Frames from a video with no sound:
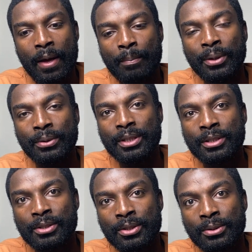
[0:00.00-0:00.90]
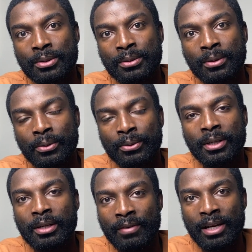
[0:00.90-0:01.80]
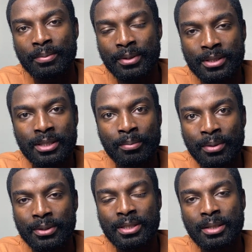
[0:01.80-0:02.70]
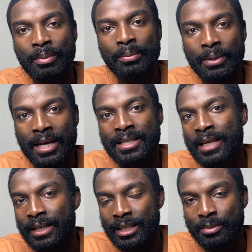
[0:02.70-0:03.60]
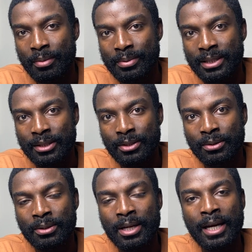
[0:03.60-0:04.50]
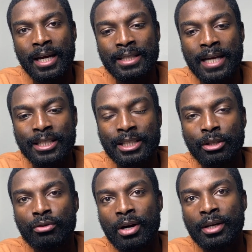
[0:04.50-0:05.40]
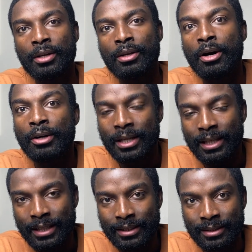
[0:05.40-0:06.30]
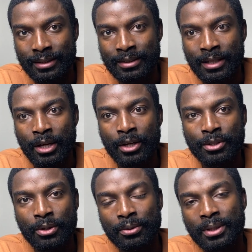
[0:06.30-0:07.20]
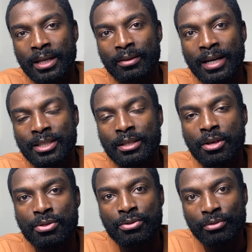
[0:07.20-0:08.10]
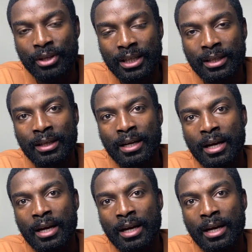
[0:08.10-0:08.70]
builders do, or the developers, the builders, the people that are selling these properties do, is actually grant longer leases. So there are actually three